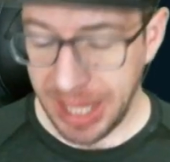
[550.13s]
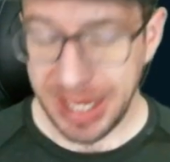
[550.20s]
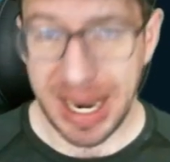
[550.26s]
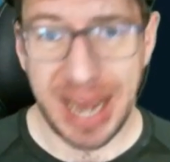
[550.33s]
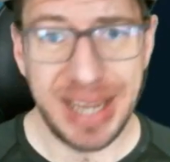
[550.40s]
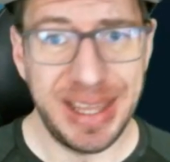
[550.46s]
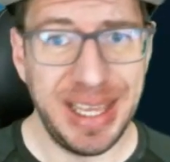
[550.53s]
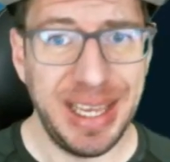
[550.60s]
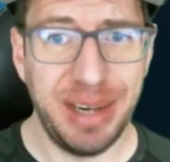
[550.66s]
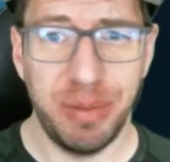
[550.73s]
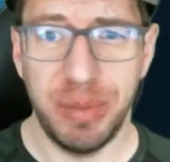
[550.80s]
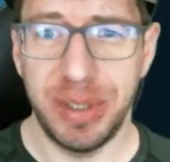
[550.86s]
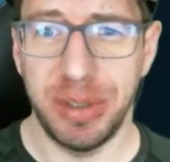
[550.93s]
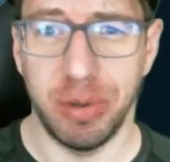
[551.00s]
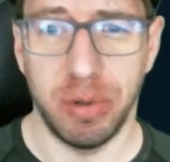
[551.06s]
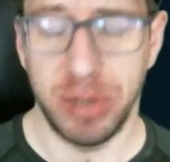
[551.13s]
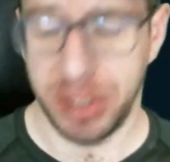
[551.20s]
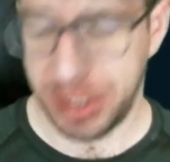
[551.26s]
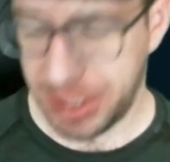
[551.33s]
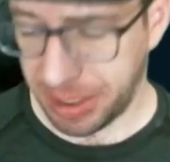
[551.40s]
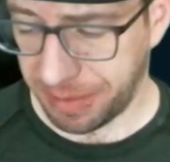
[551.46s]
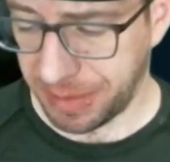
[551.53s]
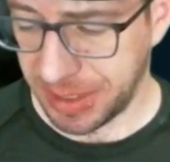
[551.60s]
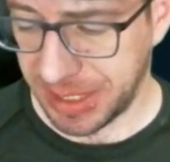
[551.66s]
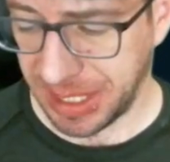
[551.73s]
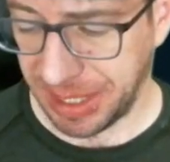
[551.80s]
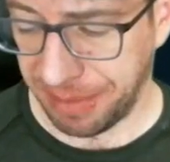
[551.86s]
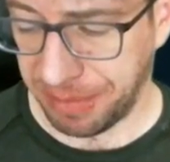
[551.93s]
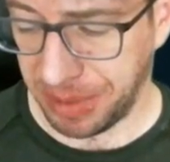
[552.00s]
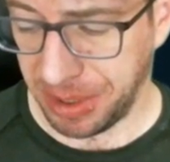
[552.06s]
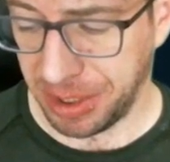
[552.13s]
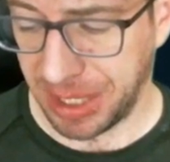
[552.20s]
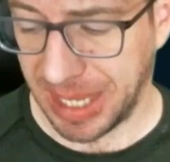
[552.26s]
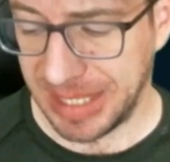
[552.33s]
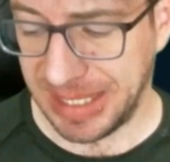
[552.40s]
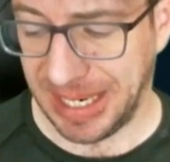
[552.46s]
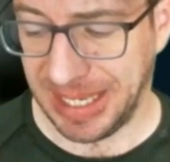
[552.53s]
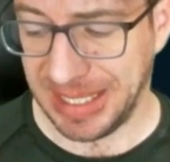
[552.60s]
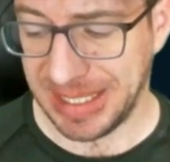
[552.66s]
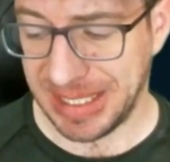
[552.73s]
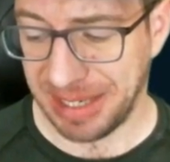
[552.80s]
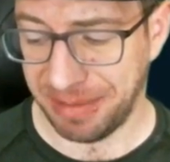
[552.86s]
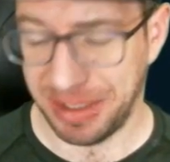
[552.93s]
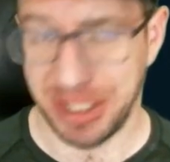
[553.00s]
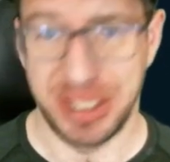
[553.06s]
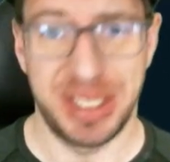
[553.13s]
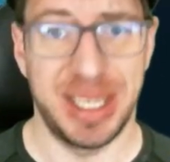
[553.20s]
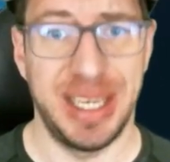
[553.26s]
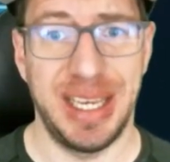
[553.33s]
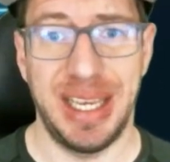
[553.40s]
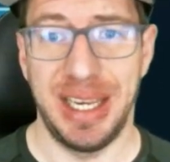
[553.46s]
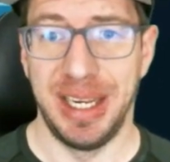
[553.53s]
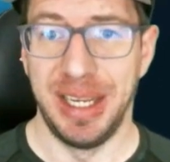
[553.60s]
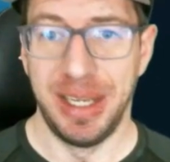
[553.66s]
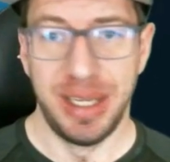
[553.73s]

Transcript: I think with the older servers, like if we look at Tain and stuff, there's like,